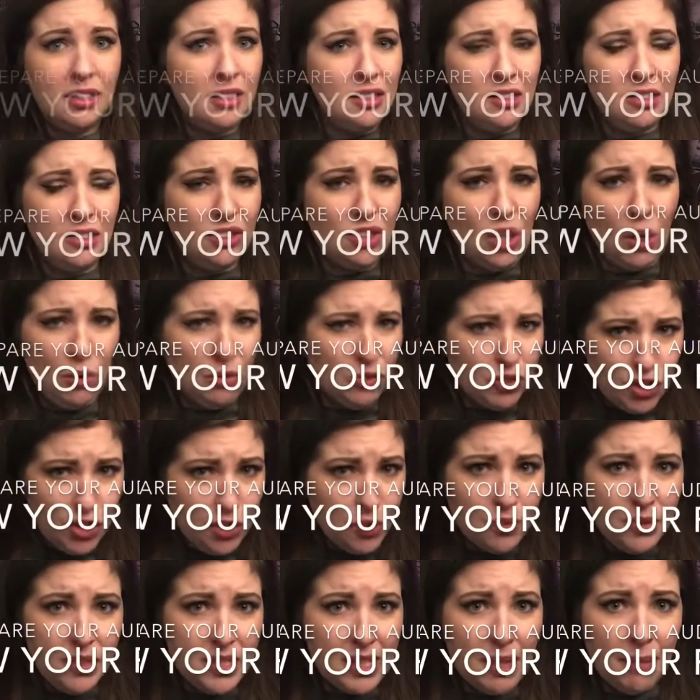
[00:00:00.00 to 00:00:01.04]
Don't
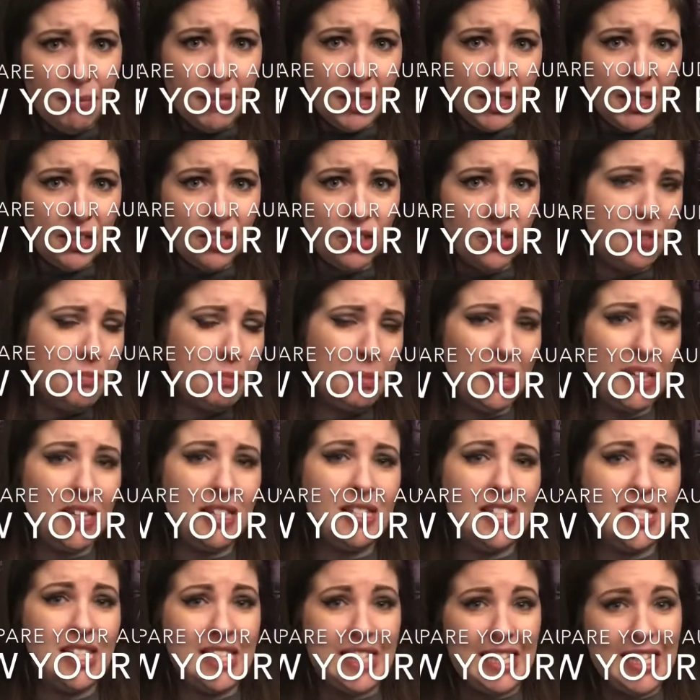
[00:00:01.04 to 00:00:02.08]
choose something just because
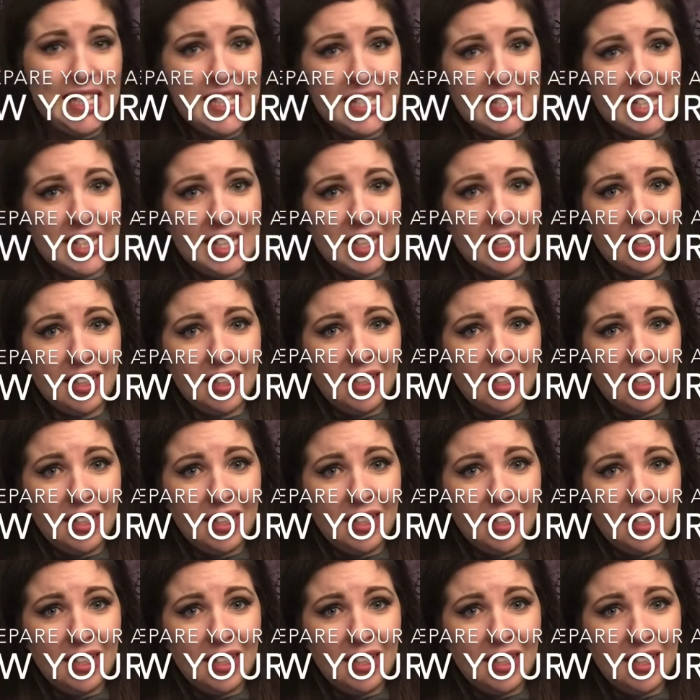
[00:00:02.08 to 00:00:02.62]
it's easy.